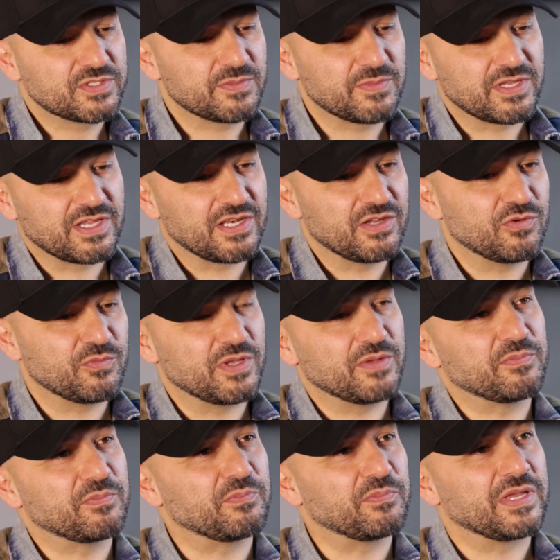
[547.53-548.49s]
something a little
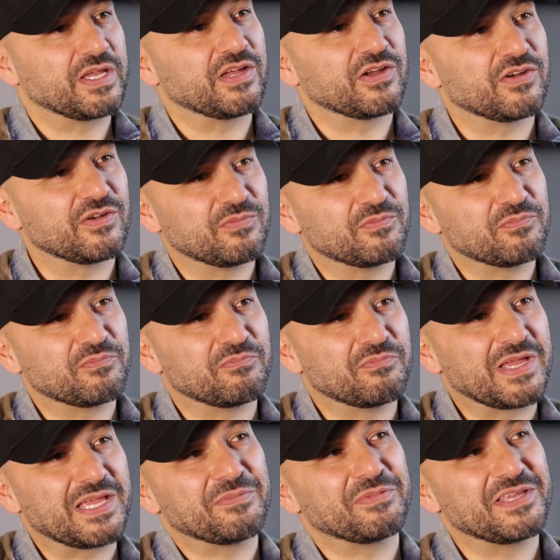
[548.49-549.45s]
bit bigger and
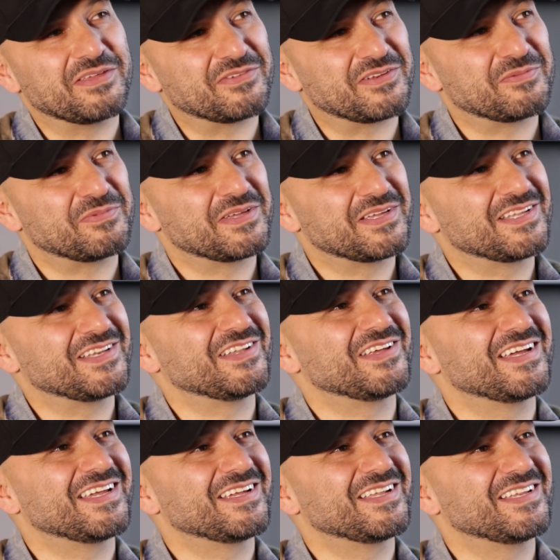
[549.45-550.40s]
maybe even a bit
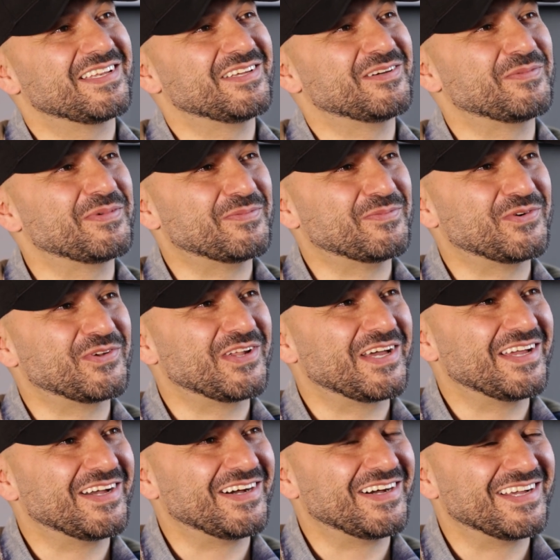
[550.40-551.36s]
light, a little bit more
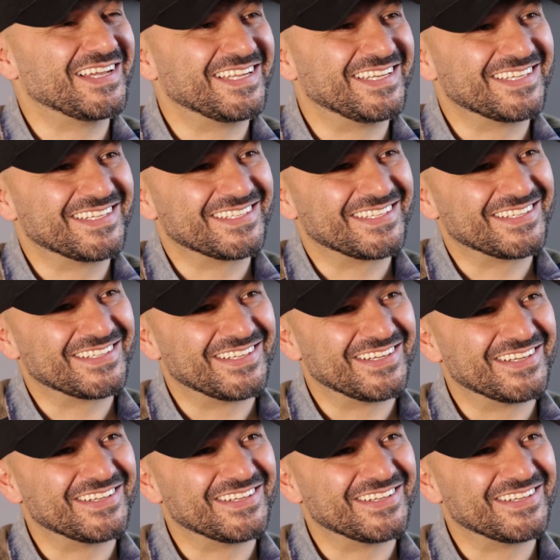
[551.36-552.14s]
light-hearted. I don't know.